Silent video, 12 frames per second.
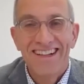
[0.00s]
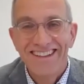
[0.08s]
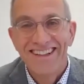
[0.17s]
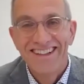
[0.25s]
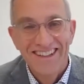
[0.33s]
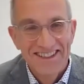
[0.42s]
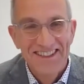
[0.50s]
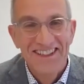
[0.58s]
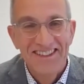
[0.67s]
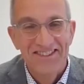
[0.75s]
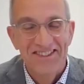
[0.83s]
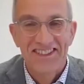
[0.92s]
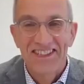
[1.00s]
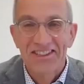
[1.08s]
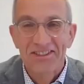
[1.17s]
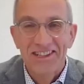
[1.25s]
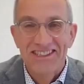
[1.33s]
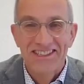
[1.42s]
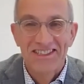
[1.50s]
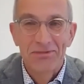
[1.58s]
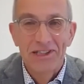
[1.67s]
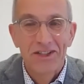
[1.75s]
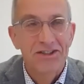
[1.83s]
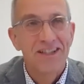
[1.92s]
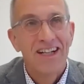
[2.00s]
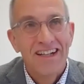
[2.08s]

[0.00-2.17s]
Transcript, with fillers: that's an interesting question because